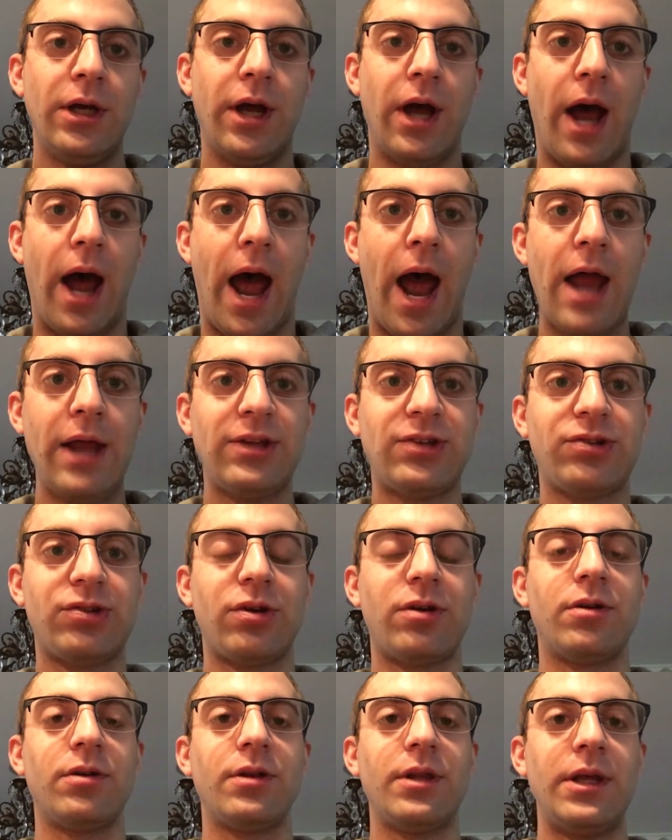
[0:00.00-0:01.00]
I
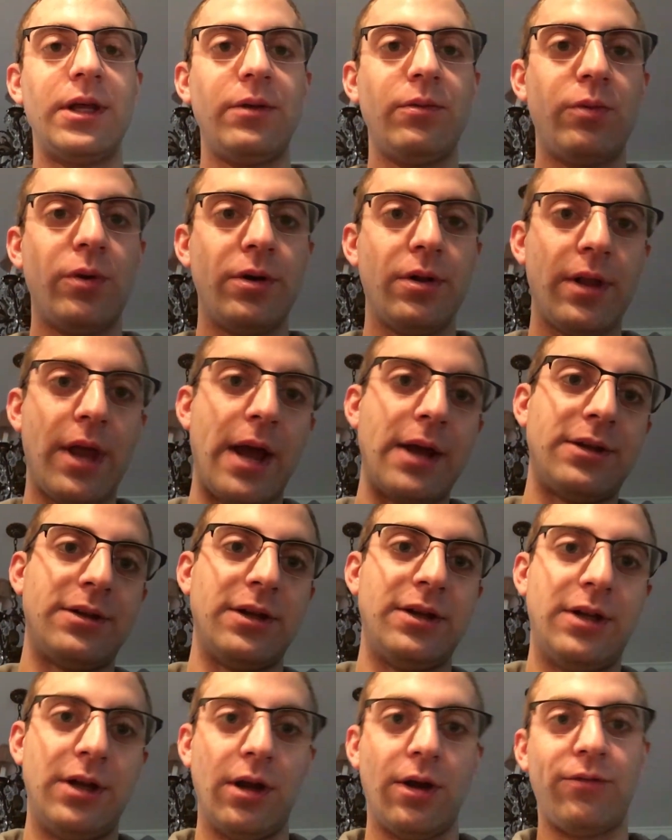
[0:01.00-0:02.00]
certainly would like to
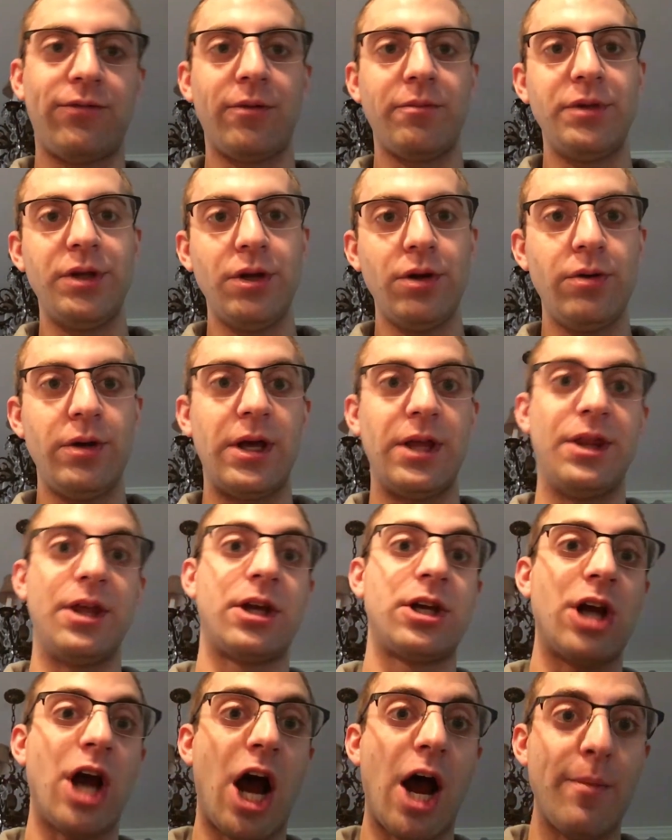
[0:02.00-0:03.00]
hear from you in the
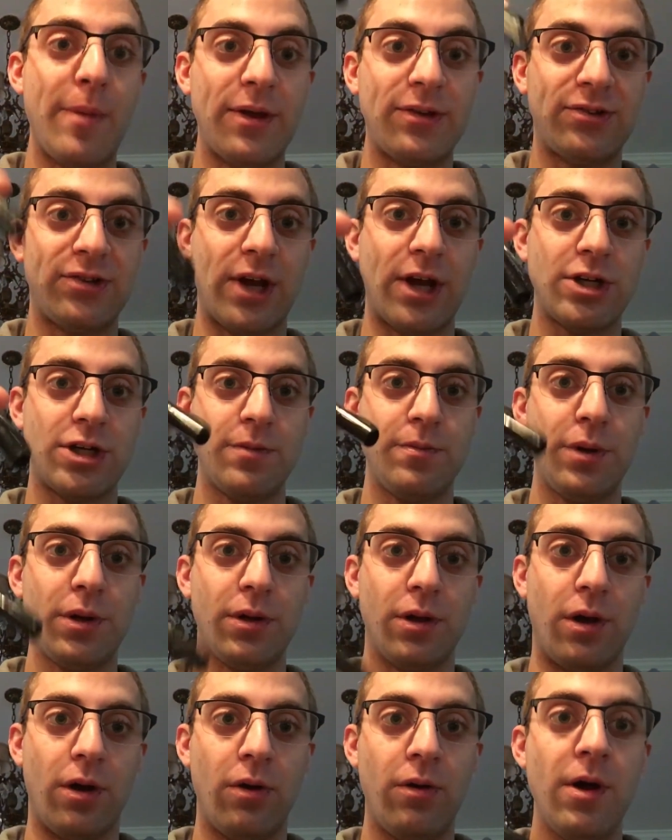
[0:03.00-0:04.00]
comment section
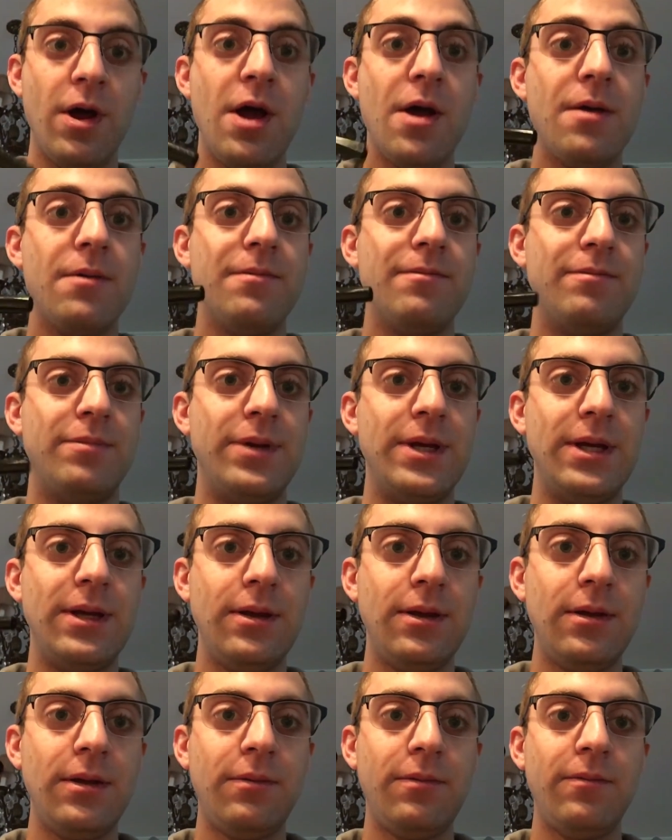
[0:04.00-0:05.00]
below.
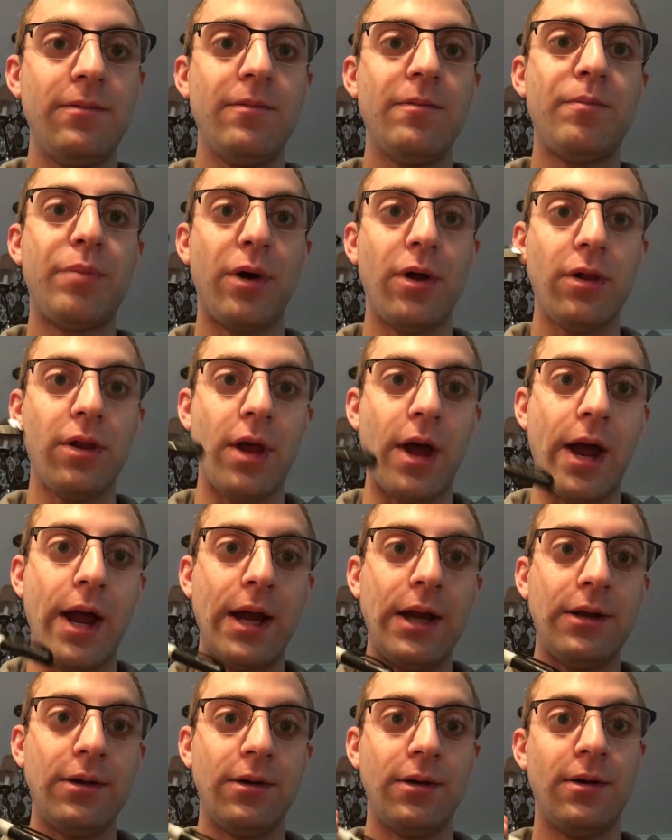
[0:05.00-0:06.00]
Be
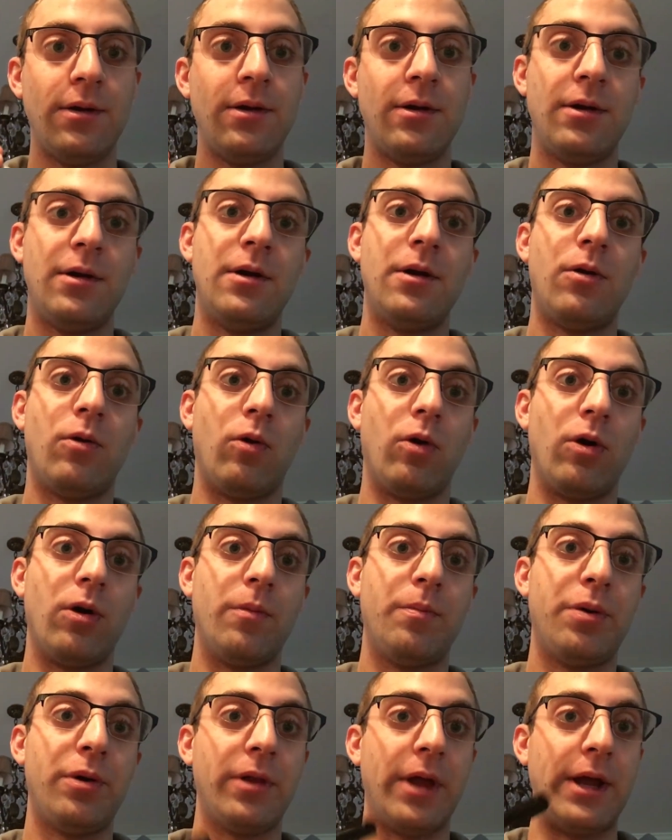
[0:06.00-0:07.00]
polite or
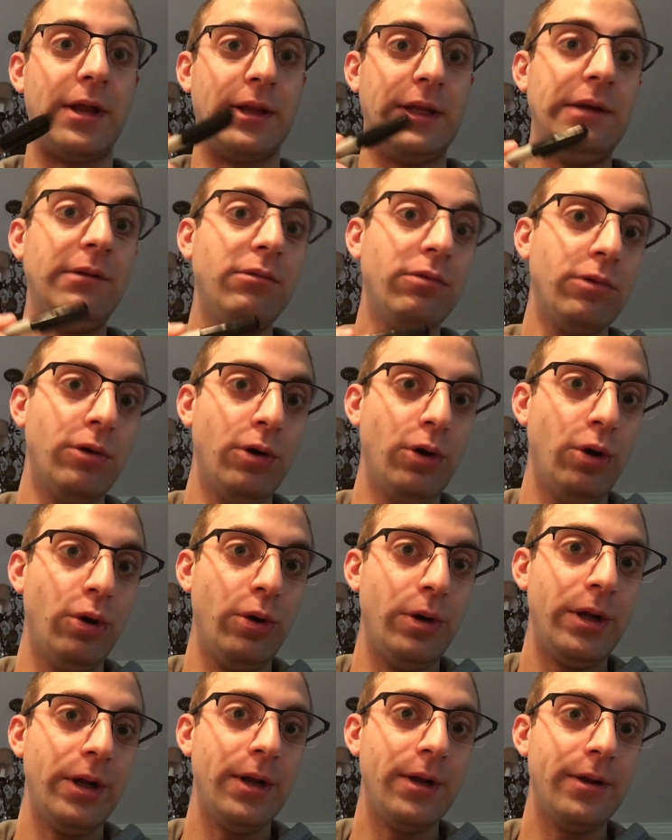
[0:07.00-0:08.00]
politely
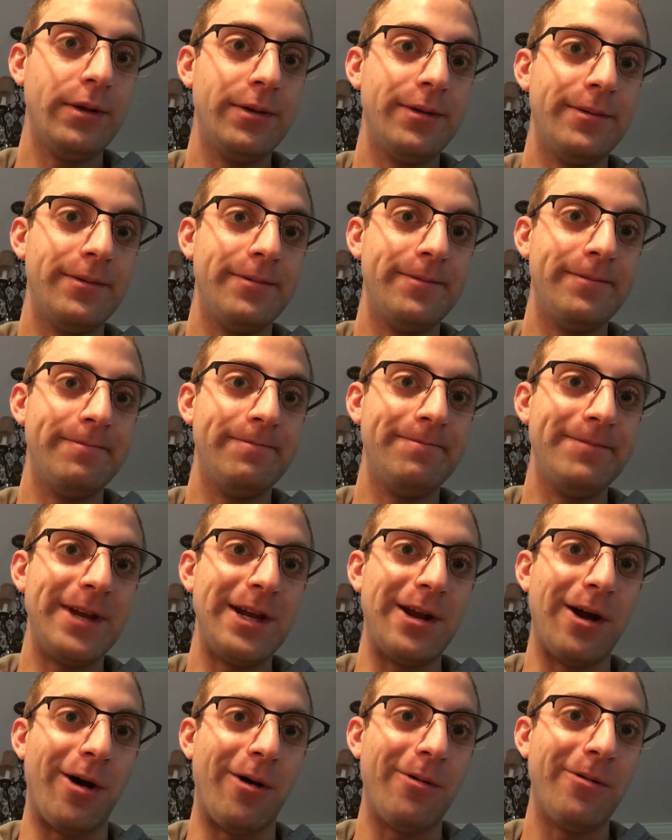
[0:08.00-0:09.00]
rude. You
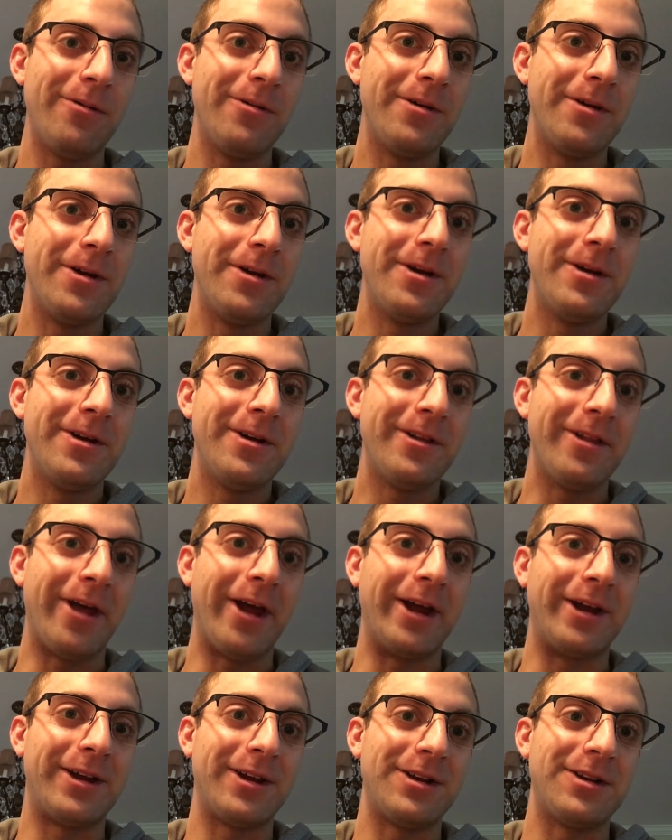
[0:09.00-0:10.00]
know,
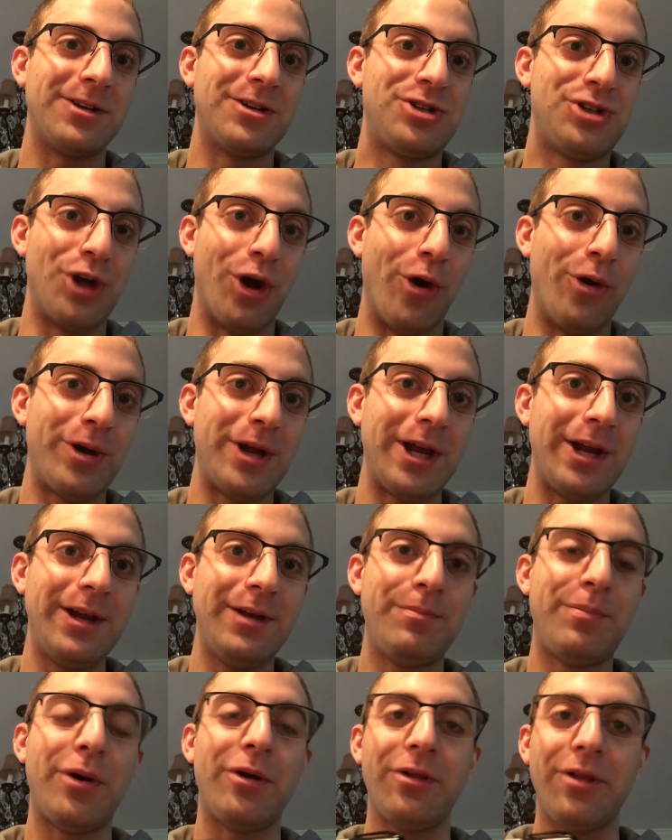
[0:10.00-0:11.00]
like
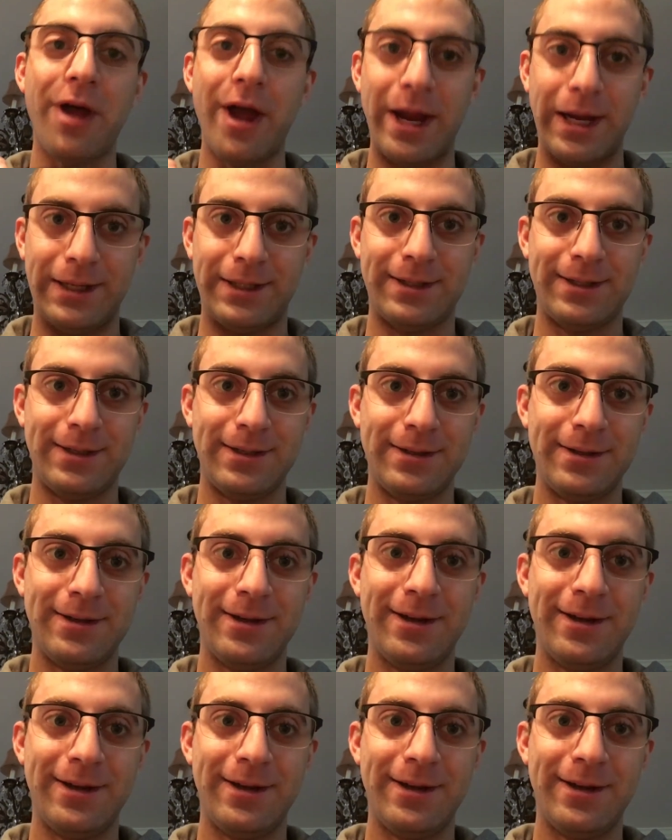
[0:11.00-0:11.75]
joking polite.